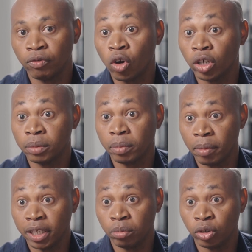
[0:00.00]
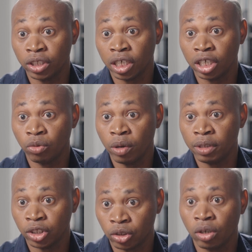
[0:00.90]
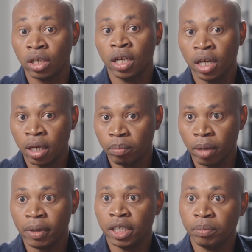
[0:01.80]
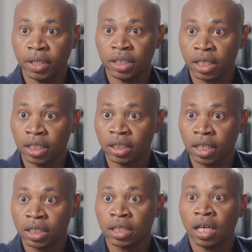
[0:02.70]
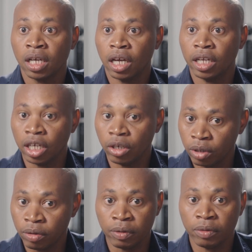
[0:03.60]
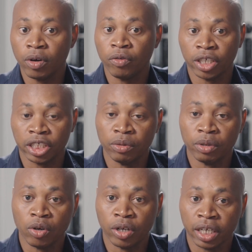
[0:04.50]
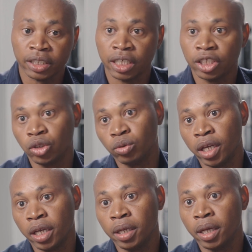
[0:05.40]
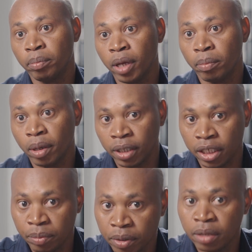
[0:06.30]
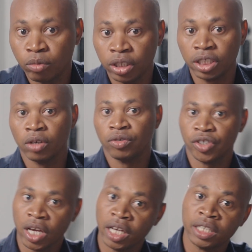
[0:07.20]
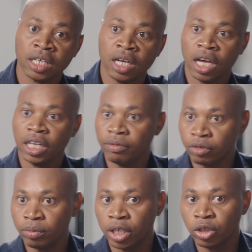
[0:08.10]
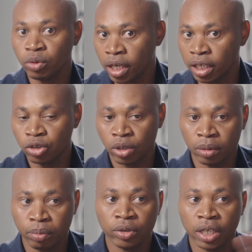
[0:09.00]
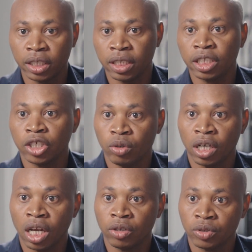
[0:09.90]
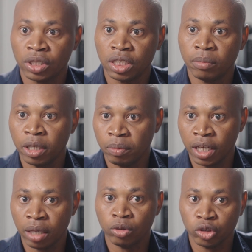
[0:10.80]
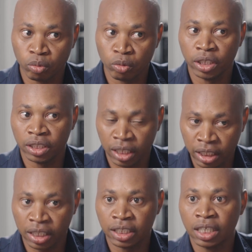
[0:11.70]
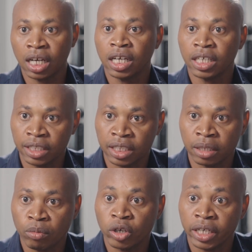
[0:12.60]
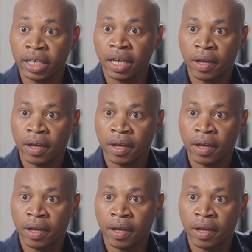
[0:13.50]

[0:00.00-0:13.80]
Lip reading: got permanent monitoring where we install permanent PD sensors, and then we obviously connect that to a permanent PD monitor on site, and then from that we can actually pull that data to a cloud system and be able to monitor that critical asset remotely.